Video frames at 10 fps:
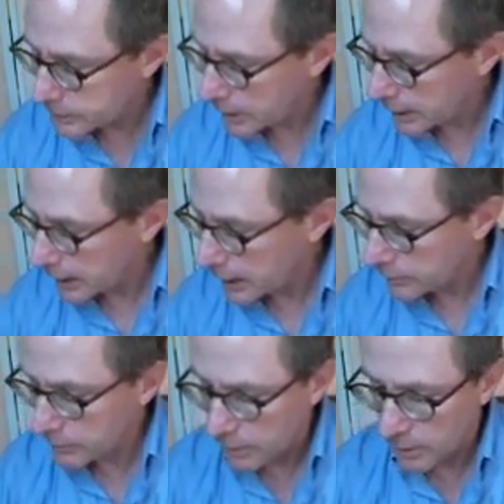I
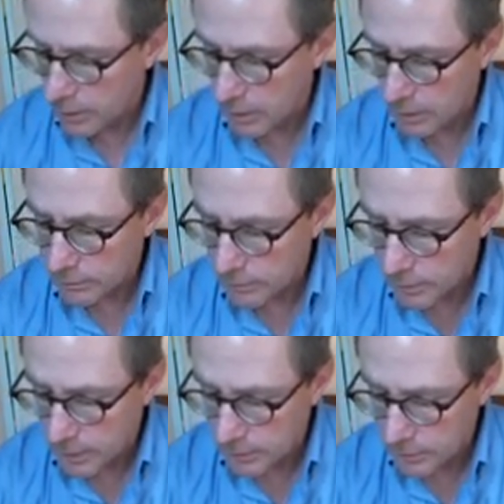guess
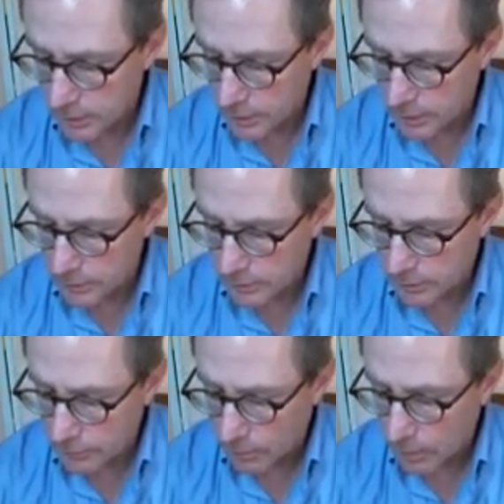this is,
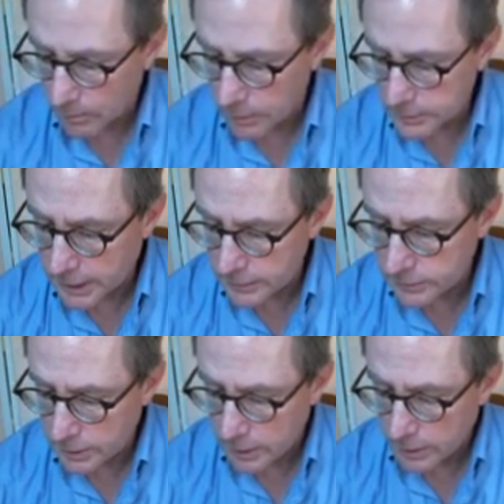for 1 plus x,
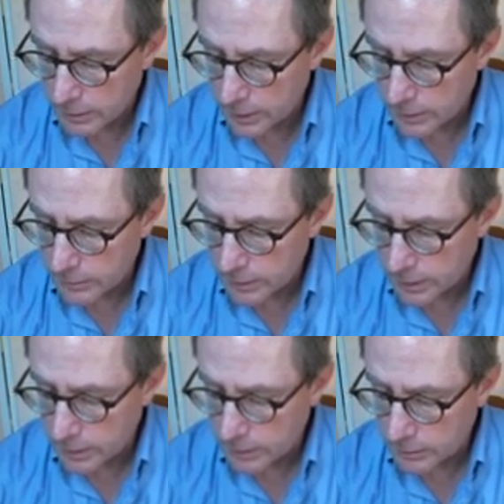this
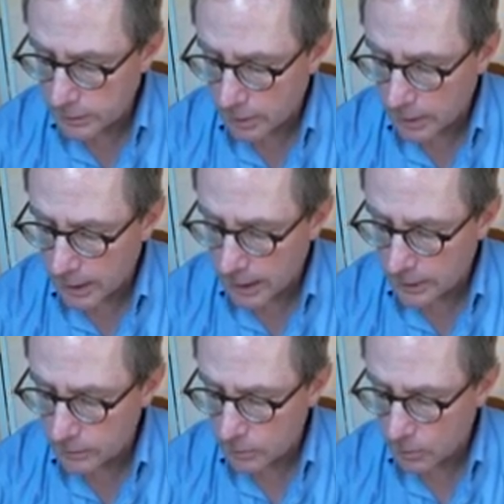is,
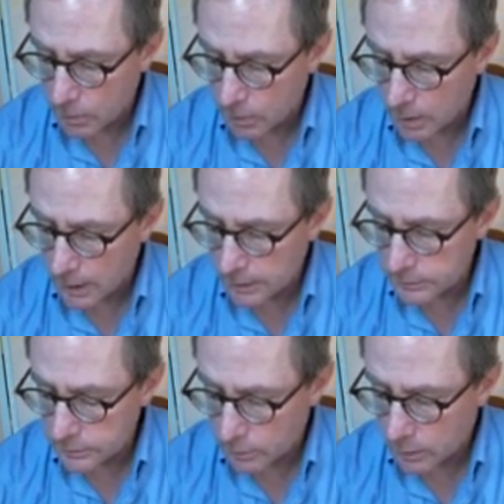A
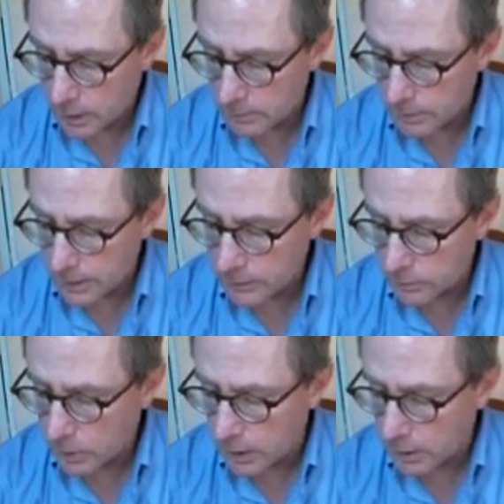is 1, B is
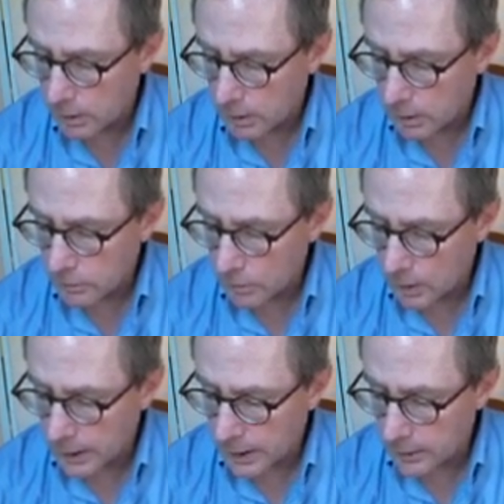1. So
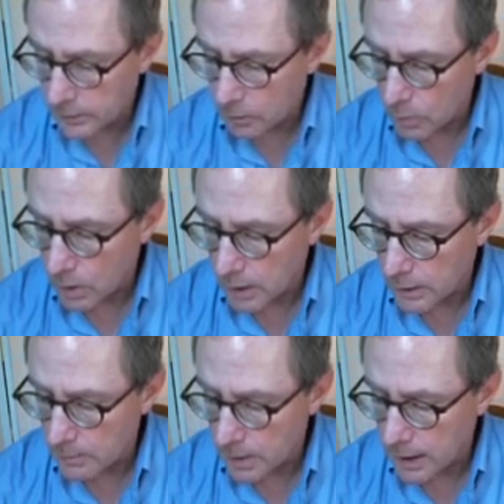I get
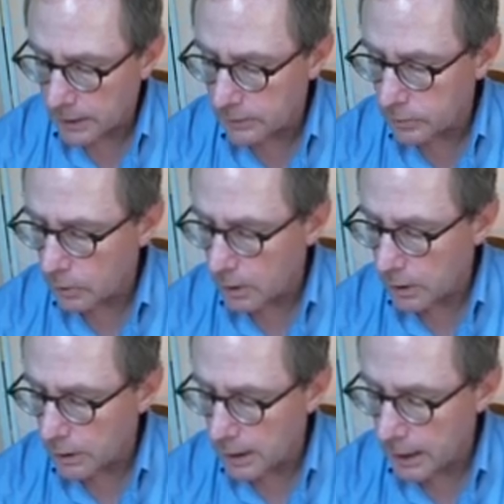1 minus
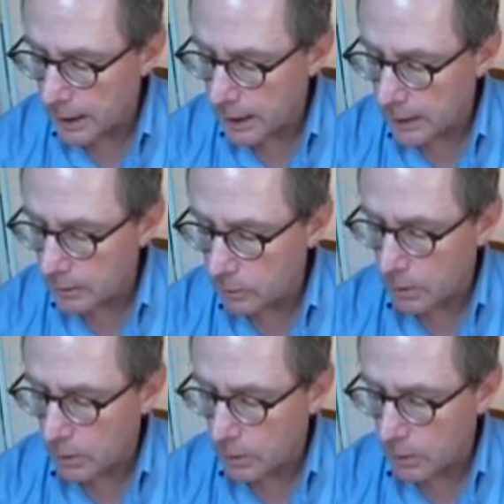1 and 1.